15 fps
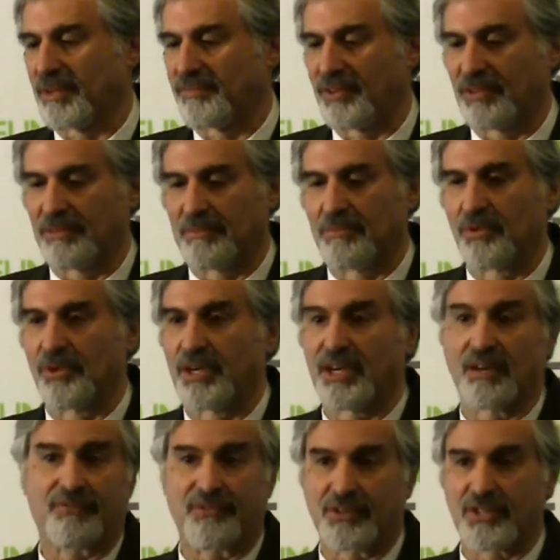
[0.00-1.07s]
my family born
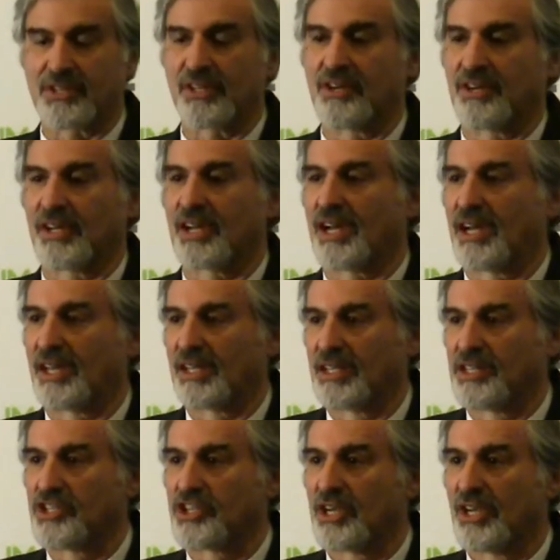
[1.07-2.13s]
here, first to go to
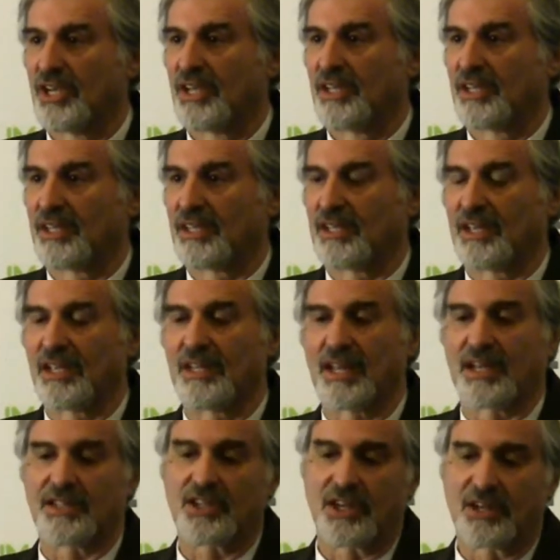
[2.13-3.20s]
college in, in,
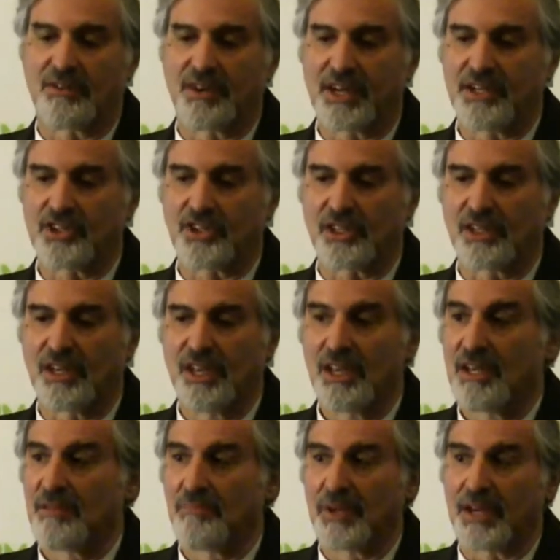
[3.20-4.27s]
that generation.
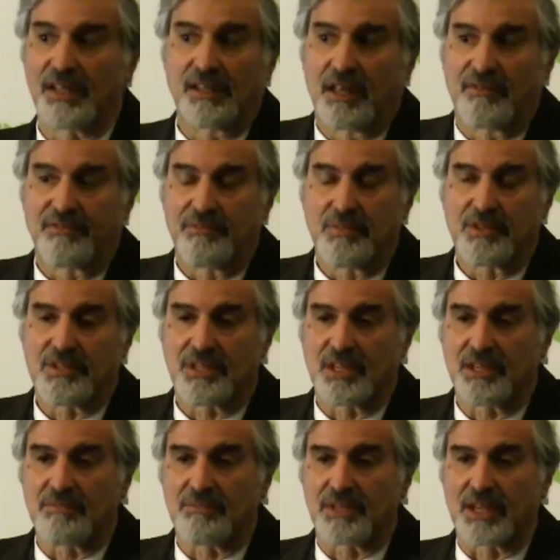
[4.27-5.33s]
But I loved
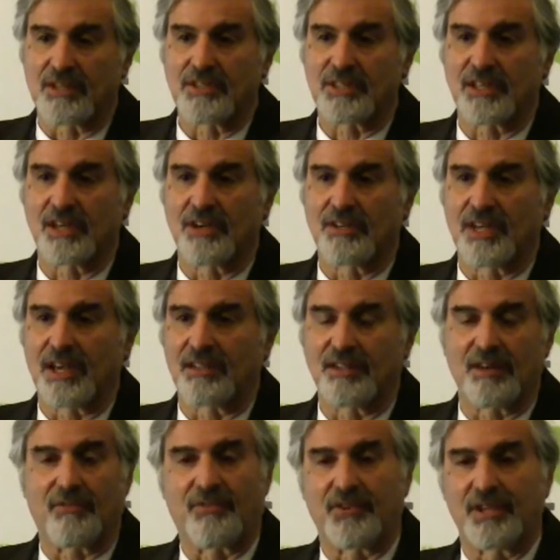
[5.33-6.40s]
museums. I used to go down,
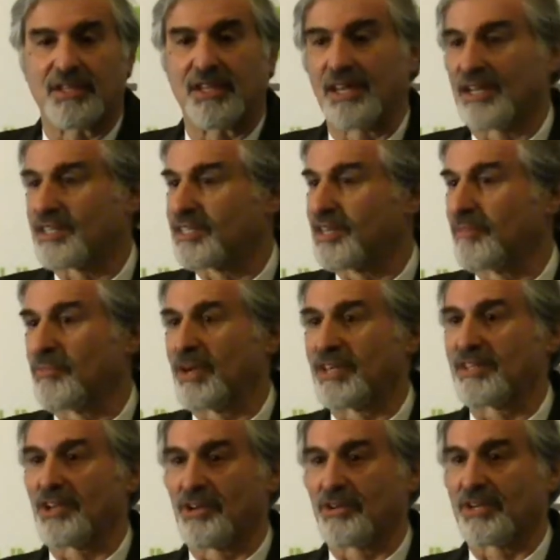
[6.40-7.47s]
you know, for you get a subway
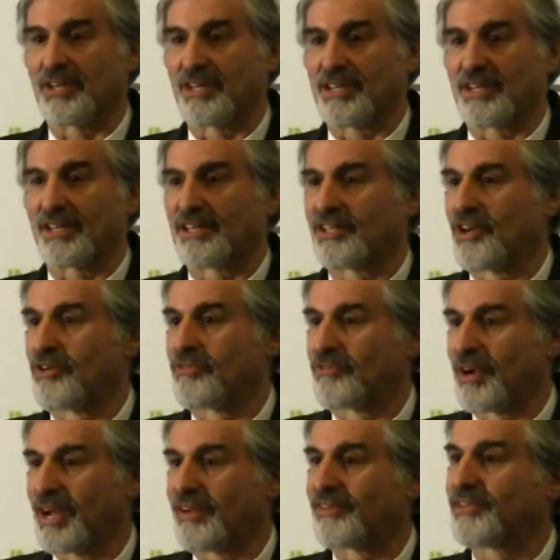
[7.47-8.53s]
token and you can go
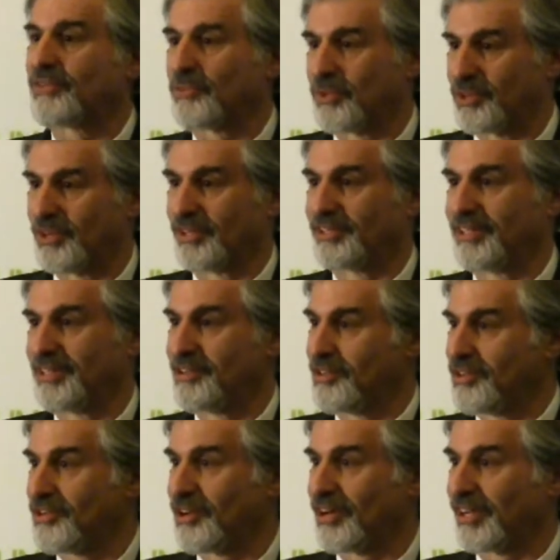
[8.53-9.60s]
around the world in New
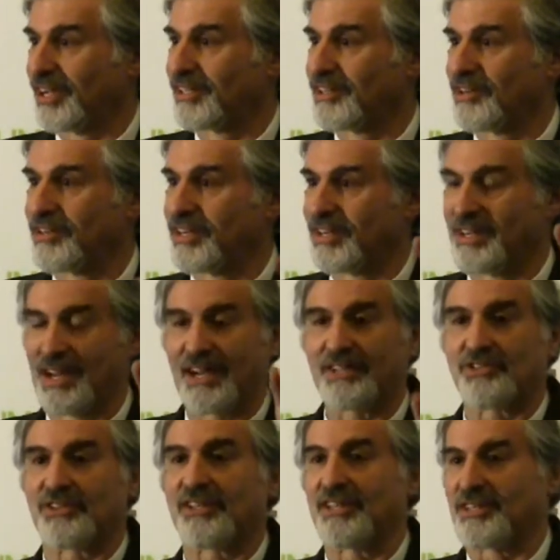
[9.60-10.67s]
York. I go to the
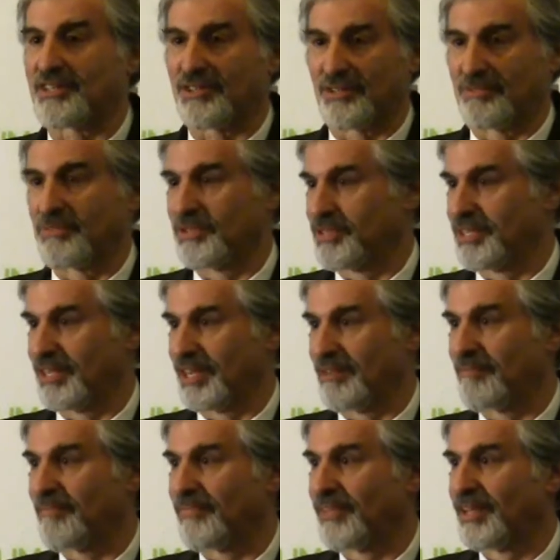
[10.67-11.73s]
Natural History Museum